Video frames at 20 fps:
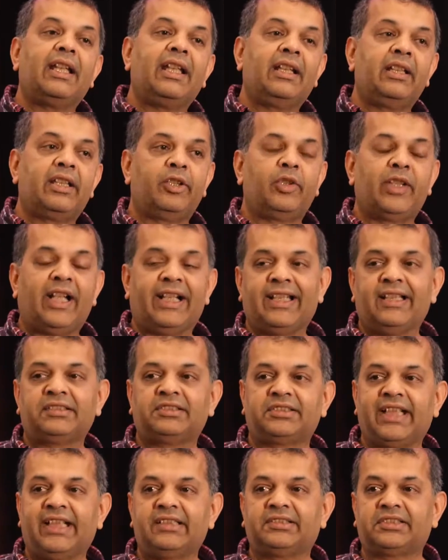In the United
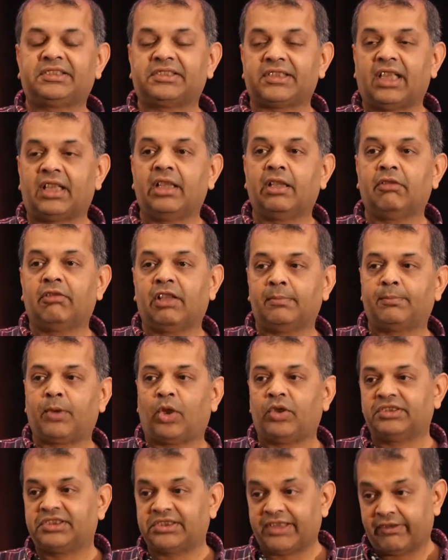States, it's under one
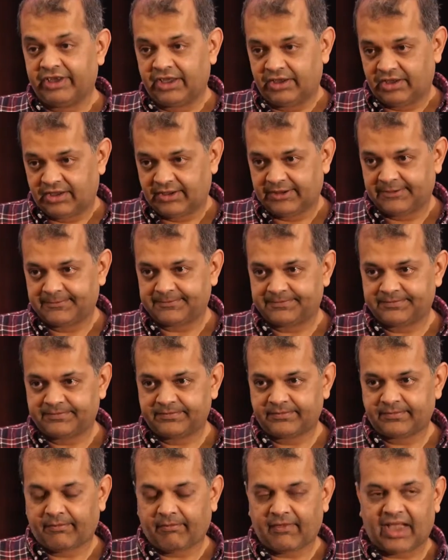point seven.
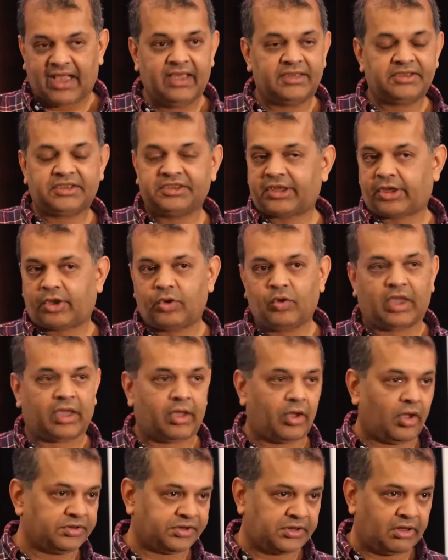And this is true
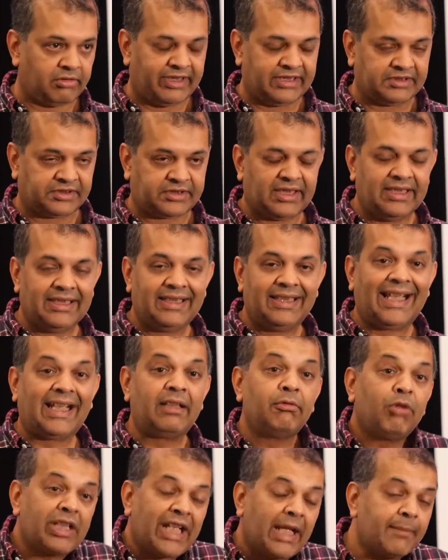across the West.
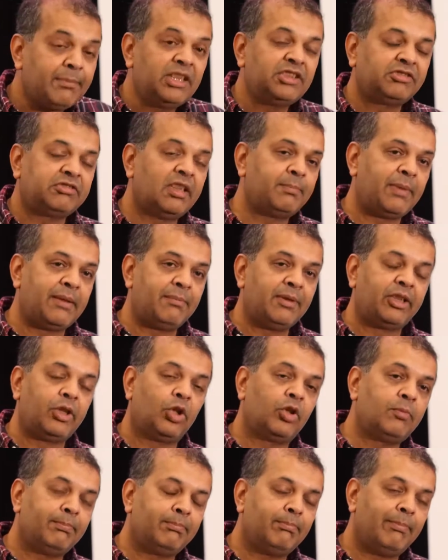And what happens when people
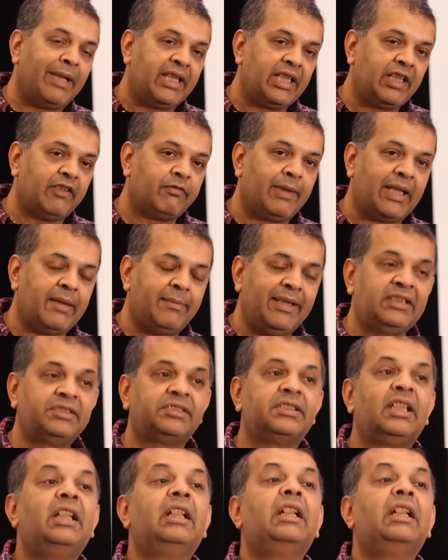don't make enough babies?